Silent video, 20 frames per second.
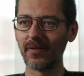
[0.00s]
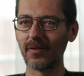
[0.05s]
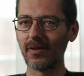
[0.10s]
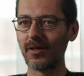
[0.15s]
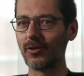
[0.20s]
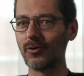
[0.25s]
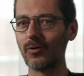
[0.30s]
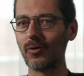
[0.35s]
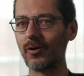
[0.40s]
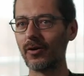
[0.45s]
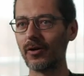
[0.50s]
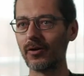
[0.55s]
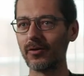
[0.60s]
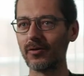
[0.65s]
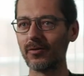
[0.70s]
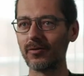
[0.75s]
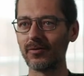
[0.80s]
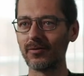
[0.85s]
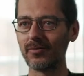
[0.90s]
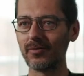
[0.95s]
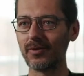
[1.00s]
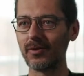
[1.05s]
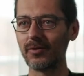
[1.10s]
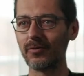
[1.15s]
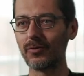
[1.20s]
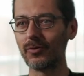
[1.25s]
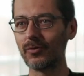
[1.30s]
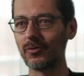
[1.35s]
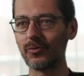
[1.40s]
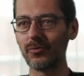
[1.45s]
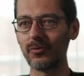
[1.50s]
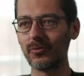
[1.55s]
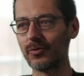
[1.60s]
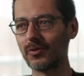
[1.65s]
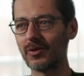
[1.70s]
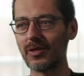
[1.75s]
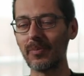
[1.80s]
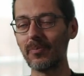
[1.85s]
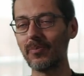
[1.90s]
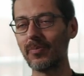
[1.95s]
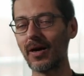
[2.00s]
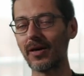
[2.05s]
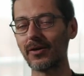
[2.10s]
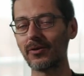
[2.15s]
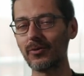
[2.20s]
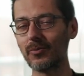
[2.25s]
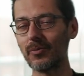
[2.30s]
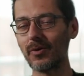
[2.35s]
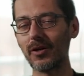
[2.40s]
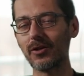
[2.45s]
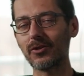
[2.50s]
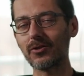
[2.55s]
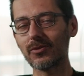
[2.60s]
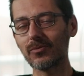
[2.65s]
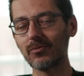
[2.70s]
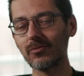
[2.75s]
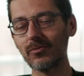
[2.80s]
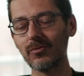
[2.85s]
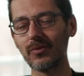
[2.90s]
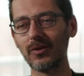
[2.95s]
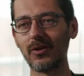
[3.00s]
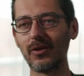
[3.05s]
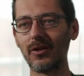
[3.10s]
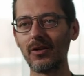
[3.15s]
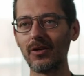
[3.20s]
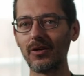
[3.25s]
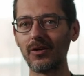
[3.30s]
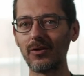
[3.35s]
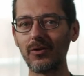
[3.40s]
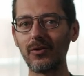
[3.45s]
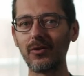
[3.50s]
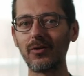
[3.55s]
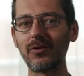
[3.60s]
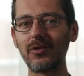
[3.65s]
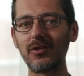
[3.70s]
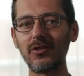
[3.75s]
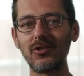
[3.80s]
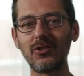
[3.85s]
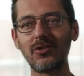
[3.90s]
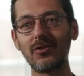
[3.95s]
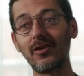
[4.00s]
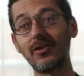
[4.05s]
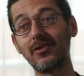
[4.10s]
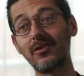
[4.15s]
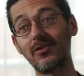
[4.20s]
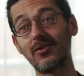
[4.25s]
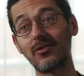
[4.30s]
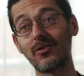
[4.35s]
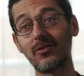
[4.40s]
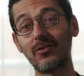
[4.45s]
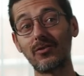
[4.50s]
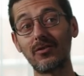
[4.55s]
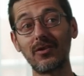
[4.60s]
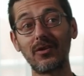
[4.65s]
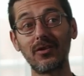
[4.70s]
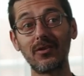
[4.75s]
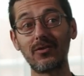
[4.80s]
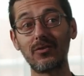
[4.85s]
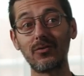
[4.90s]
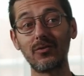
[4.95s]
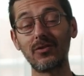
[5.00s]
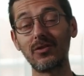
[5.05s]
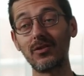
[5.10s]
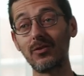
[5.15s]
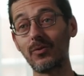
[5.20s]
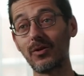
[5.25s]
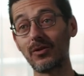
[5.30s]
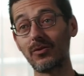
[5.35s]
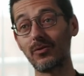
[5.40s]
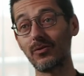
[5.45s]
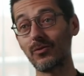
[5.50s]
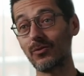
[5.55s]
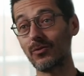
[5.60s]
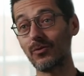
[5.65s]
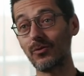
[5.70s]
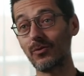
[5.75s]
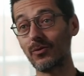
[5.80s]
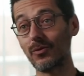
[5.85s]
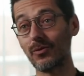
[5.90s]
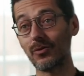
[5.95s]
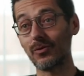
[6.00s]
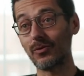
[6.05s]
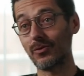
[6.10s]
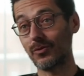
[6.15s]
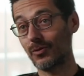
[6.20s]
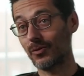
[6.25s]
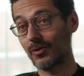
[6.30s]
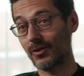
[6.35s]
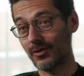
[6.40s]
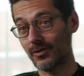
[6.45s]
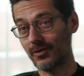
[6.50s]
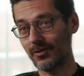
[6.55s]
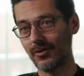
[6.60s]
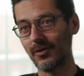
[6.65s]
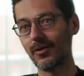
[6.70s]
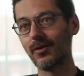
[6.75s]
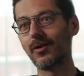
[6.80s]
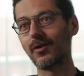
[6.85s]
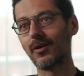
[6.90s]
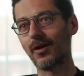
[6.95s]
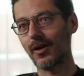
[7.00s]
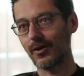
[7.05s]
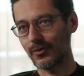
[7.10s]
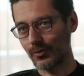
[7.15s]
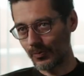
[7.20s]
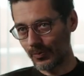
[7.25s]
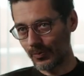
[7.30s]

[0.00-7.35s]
Then you learn. If you step back too much, digitalize is a good thing, is you see what you are doing, as